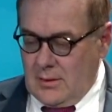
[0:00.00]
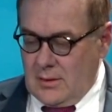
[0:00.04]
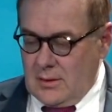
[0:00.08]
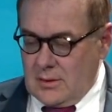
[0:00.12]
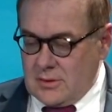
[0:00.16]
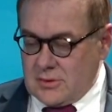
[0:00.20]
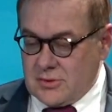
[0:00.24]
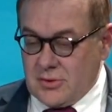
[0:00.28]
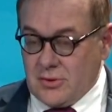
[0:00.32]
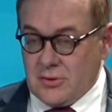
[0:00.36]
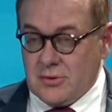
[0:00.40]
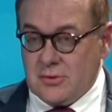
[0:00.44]

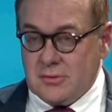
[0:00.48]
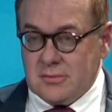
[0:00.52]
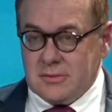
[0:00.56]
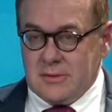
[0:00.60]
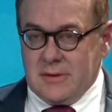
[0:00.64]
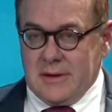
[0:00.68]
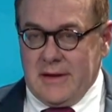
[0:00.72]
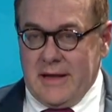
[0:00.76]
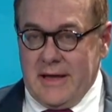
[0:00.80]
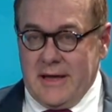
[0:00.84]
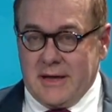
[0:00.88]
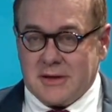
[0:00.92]

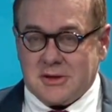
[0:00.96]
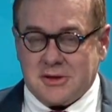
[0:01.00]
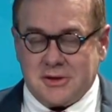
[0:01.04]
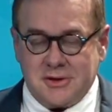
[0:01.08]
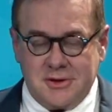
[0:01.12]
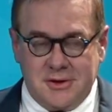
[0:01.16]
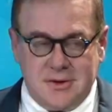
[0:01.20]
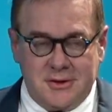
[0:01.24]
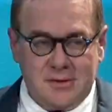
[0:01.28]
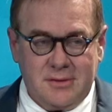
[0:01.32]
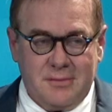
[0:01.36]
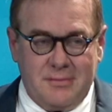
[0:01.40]
told last
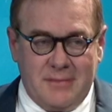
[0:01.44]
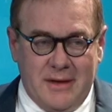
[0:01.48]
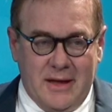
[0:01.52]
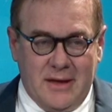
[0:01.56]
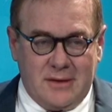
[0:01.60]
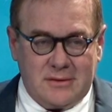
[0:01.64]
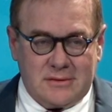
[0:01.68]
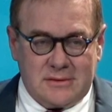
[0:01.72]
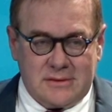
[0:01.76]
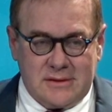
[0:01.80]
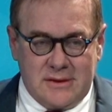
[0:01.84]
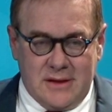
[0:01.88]
year
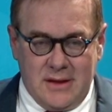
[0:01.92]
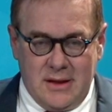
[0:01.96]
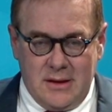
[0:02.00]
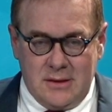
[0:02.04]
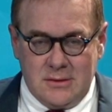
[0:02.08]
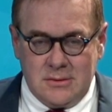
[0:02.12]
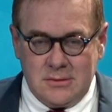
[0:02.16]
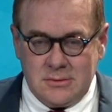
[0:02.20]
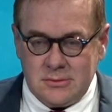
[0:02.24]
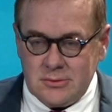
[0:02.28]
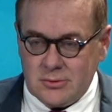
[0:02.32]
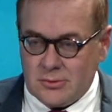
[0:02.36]
about uh,
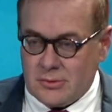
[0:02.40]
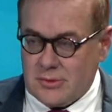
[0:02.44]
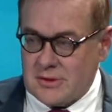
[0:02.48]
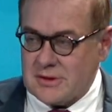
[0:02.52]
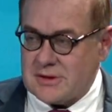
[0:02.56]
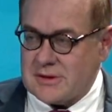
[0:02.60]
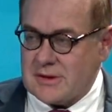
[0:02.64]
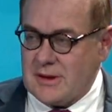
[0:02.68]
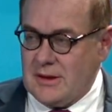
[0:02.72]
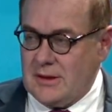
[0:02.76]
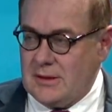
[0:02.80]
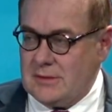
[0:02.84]

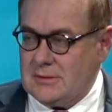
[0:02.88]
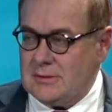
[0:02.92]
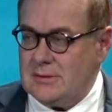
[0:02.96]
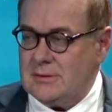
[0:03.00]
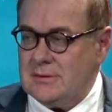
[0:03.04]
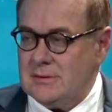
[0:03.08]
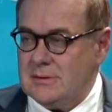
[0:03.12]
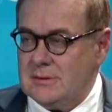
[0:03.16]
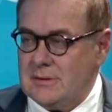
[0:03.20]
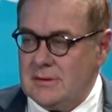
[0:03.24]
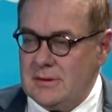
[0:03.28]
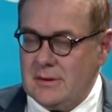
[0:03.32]
Nordurslod,
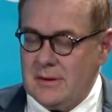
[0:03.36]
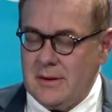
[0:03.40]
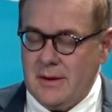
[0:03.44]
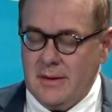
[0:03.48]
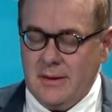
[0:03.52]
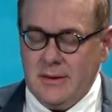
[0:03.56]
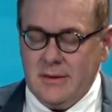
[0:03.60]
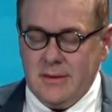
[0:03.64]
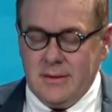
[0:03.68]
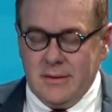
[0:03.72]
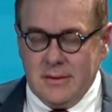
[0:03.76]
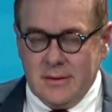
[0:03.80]

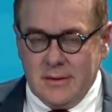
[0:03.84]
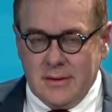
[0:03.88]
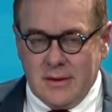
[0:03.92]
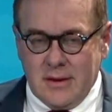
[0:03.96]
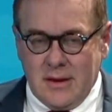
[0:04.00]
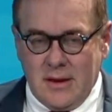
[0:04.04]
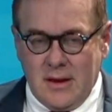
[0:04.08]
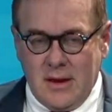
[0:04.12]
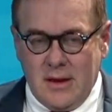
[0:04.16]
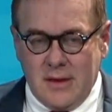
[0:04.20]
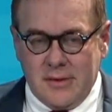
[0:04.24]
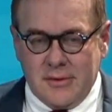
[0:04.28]

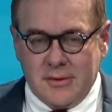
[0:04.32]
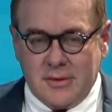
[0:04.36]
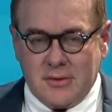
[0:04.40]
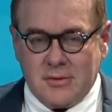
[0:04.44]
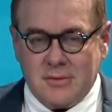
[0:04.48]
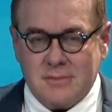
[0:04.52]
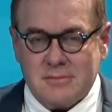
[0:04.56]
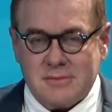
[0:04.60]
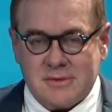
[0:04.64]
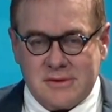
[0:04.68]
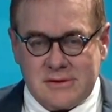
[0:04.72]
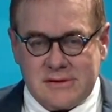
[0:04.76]
uh, the
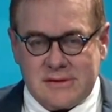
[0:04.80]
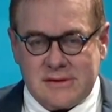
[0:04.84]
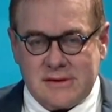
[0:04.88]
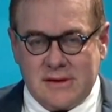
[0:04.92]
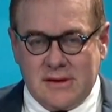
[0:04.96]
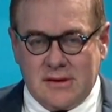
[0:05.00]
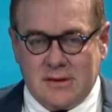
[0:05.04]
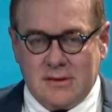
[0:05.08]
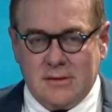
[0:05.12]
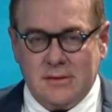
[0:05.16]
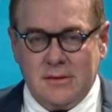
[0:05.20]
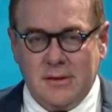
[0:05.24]
Grimsson
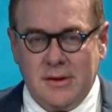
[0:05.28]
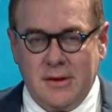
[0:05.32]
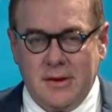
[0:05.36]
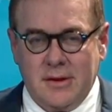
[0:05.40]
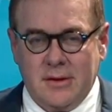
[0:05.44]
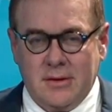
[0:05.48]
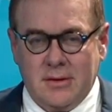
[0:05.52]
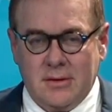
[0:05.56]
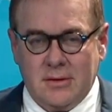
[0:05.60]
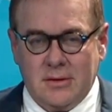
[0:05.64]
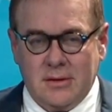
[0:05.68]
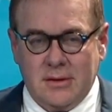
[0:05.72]
Center
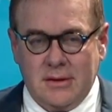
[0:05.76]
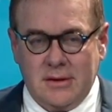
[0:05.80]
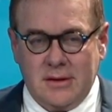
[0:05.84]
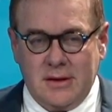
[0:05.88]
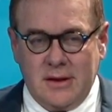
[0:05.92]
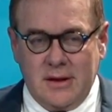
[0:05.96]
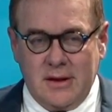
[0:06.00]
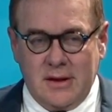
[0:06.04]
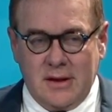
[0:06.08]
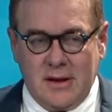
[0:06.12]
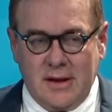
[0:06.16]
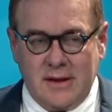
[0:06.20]
here in,
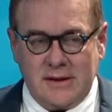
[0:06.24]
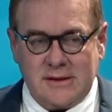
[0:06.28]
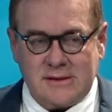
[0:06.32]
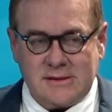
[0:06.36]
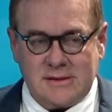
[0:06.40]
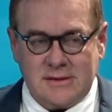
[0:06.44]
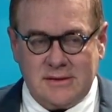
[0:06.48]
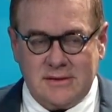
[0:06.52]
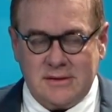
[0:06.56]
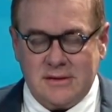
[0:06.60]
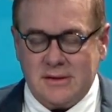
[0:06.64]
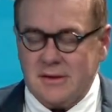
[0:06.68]
in
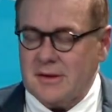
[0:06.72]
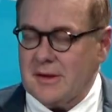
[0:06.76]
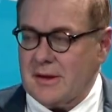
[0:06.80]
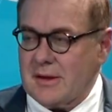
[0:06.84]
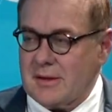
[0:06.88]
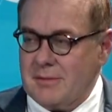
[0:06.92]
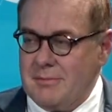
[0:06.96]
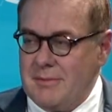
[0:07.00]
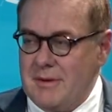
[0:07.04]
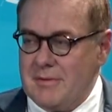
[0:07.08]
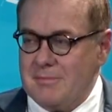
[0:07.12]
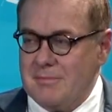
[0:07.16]
Iceland, and the
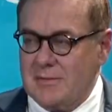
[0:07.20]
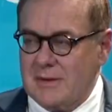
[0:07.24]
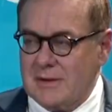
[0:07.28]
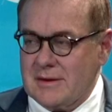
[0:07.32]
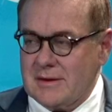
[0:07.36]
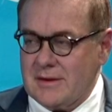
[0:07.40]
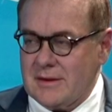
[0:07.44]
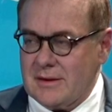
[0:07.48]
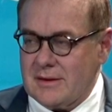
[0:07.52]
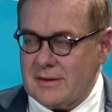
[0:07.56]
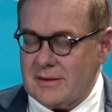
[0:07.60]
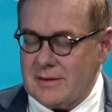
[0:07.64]

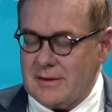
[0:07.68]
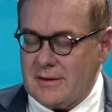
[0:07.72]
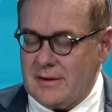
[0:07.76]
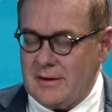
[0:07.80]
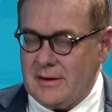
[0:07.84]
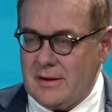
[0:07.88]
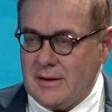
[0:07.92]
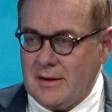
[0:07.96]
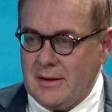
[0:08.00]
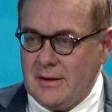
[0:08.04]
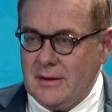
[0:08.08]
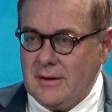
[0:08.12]
commitment that
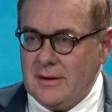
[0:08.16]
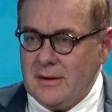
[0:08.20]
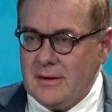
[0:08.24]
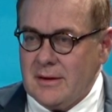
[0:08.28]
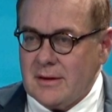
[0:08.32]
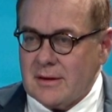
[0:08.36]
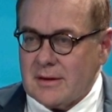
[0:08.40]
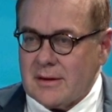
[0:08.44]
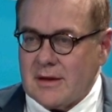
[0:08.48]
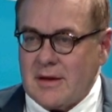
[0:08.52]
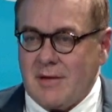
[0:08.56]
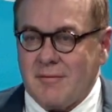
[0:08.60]
the
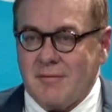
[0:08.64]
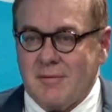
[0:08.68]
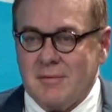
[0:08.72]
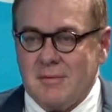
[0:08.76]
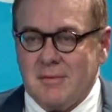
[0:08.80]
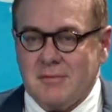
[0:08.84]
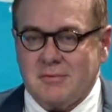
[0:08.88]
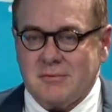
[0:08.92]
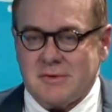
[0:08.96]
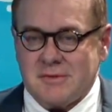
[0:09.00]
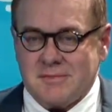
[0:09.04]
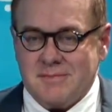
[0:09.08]

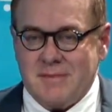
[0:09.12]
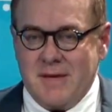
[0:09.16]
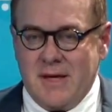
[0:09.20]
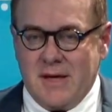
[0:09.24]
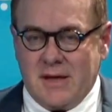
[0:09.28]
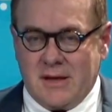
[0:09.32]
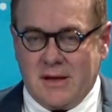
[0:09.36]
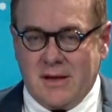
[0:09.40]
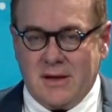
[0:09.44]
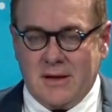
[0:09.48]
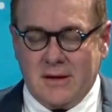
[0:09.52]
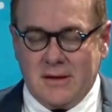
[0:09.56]
government was
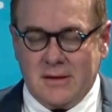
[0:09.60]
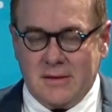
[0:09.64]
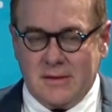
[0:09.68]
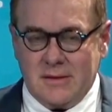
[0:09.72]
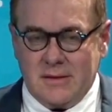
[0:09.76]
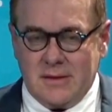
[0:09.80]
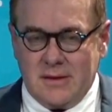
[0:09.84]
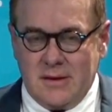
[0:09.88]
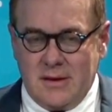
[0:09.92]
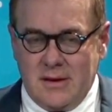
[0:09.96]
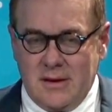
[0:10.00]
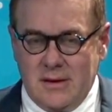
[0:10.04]
making
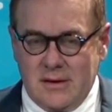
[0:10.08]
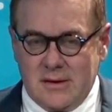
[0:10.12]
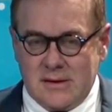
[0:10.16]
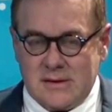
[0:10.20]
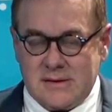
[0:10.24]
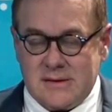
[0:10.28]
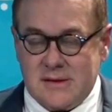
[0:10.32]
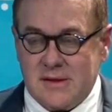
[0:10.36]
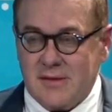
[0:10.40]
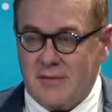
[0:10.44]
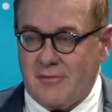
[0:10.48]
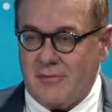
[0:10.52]
and uh, the
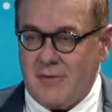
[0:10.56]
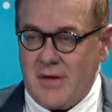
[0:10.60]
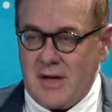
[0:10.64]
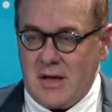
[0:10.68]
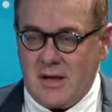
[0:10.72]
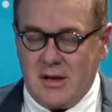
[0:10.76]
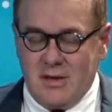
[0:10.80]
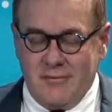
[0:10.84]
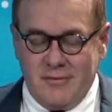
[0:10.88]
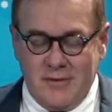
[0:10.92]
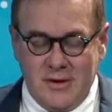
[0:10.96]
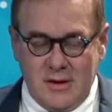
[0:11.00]
city of
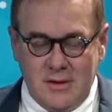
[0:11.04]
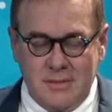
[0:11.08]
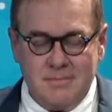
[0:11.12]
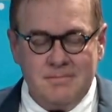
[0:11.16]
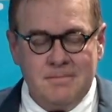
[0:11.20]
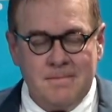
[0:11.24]
Reykjavik.